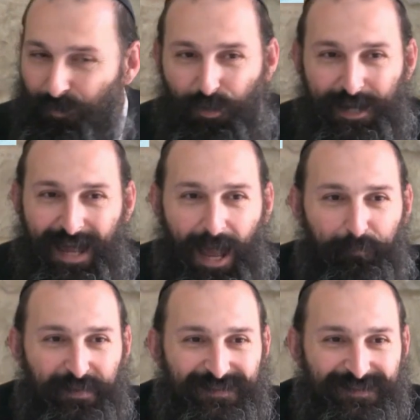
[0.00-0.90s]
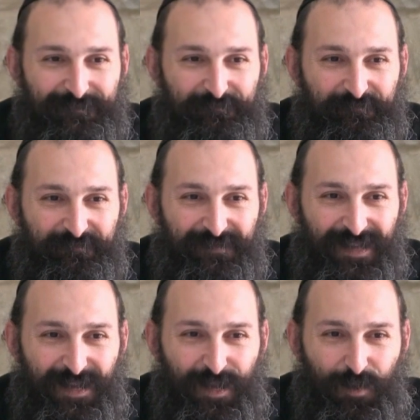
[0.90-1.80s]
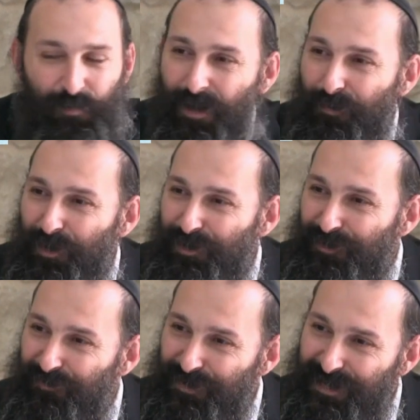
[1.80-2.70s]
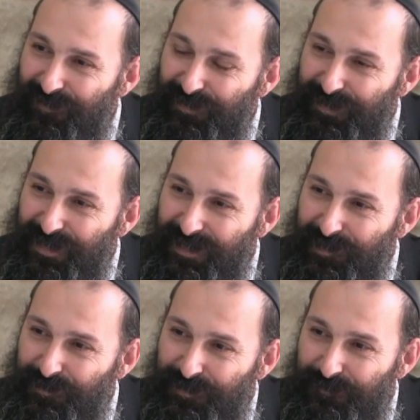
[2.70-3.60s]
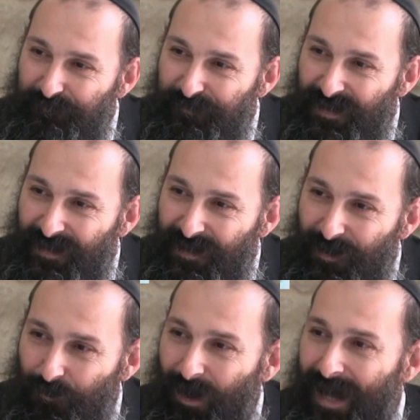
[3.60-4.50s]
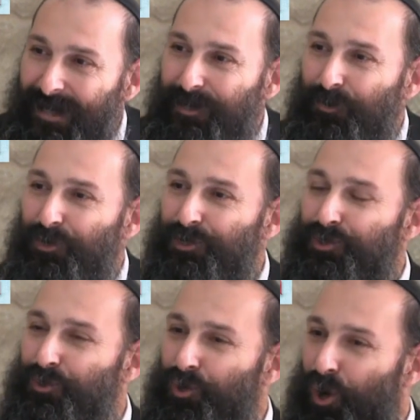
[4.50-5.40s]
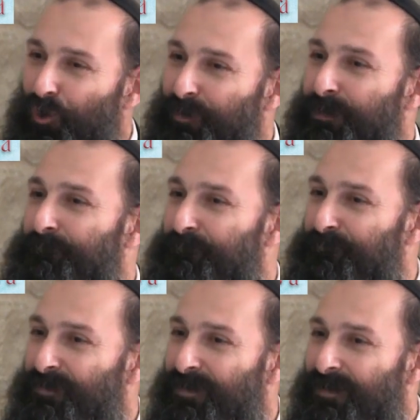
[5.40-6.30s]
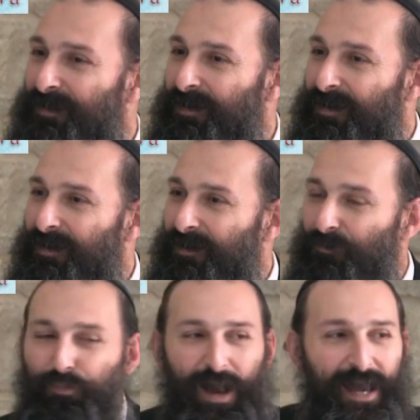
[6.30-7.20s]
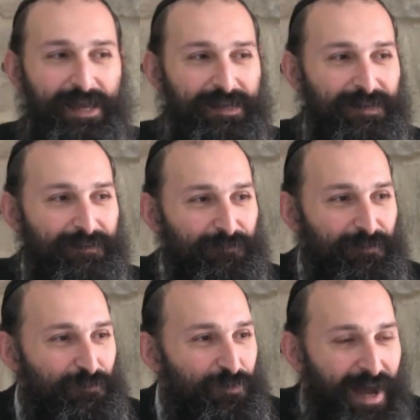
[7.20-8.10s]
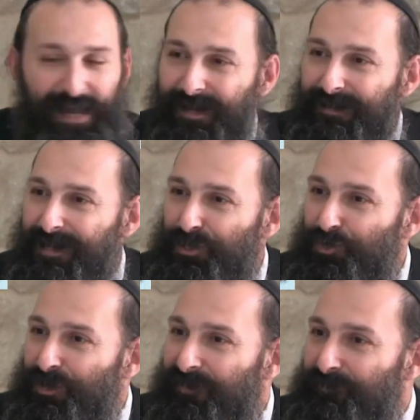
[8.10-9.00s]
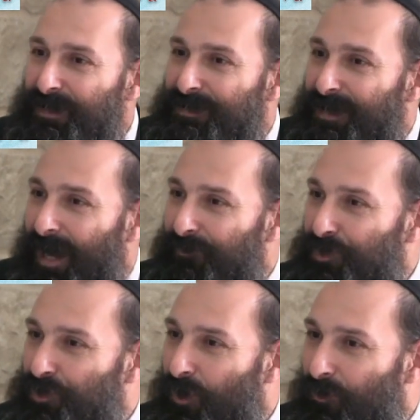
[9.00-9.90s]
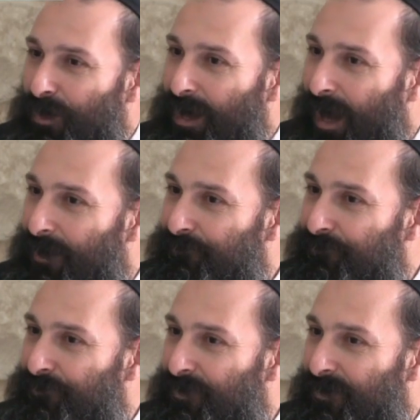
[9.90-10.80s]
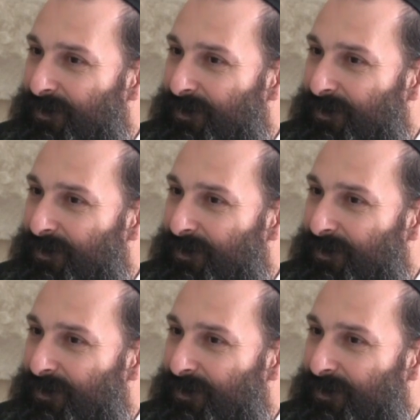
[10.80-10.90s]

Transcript: what happened? Where were you for 17 years? Why couldn't you call me? Why didn't you give me a sign that you are alive?